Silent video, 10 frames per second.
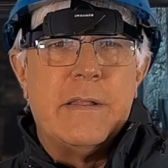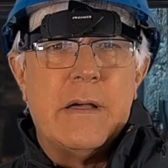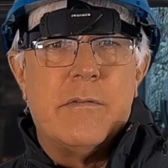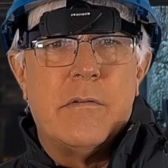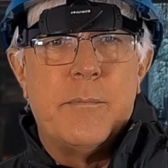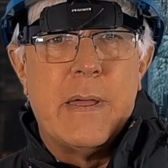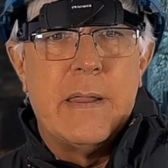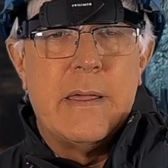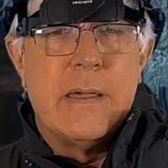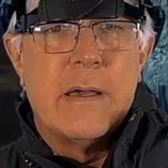level,
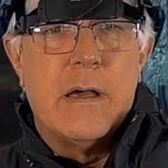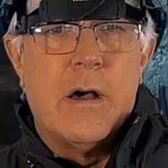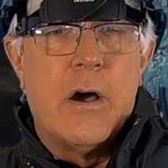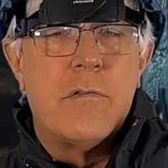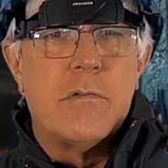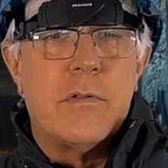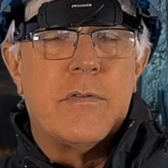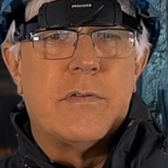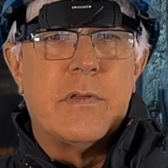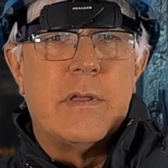many
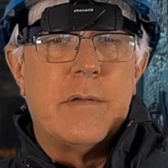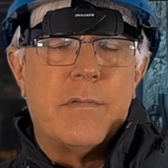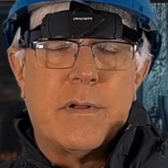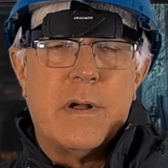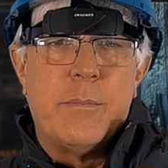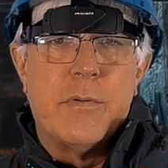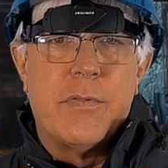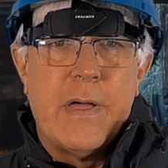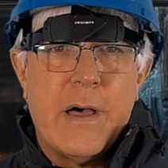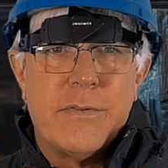hundreds, even a couple
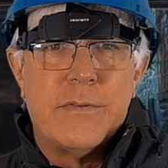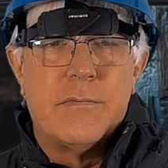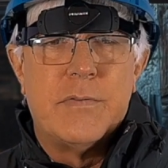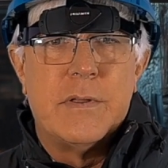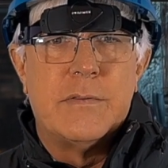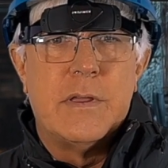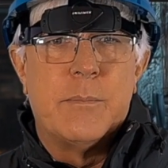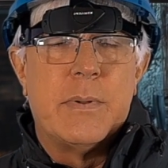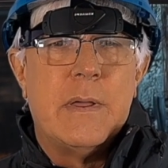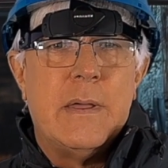thousands of feet
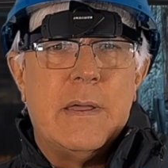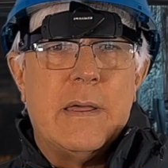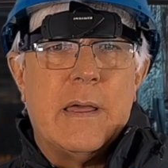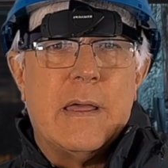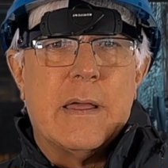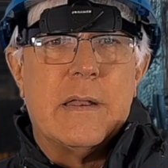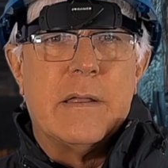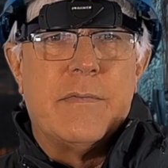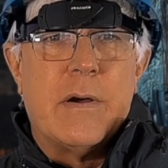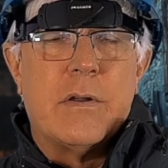deep. And
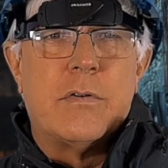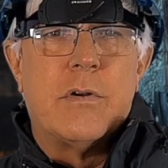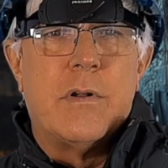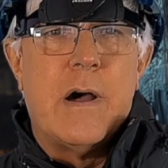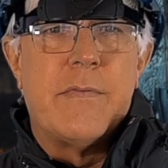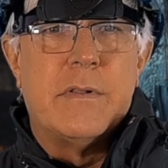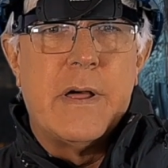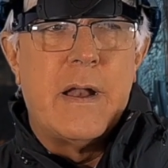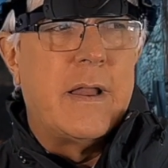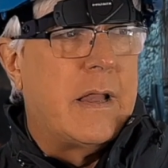if I were to turn off the
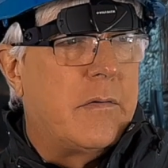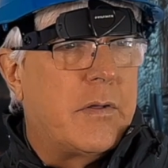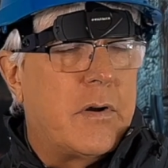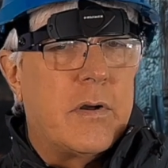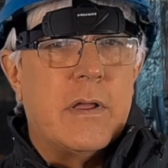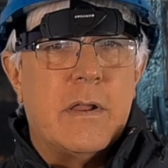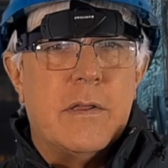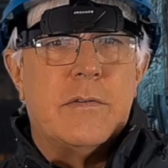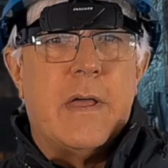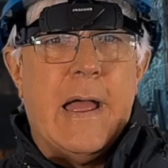light in that elevator, it
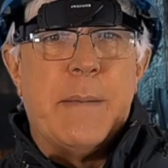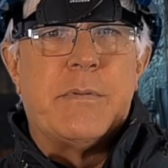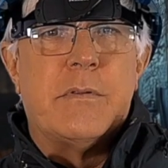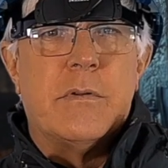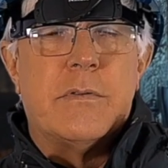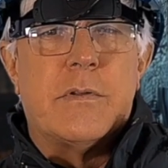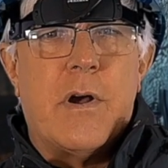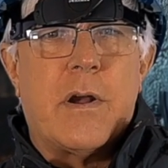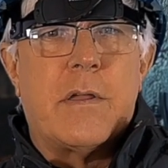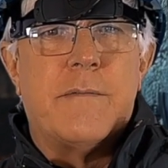is absolute
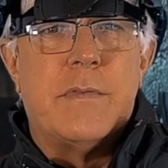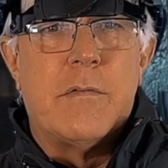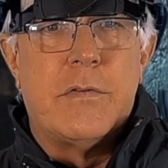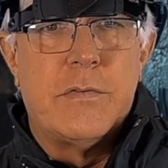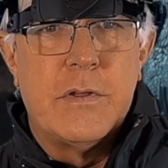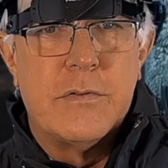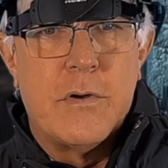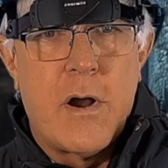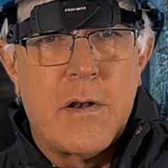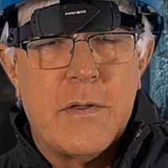dark. You've never seen
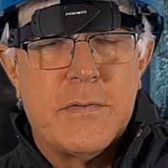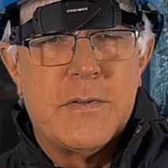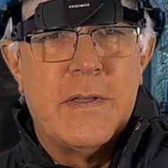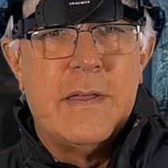darkness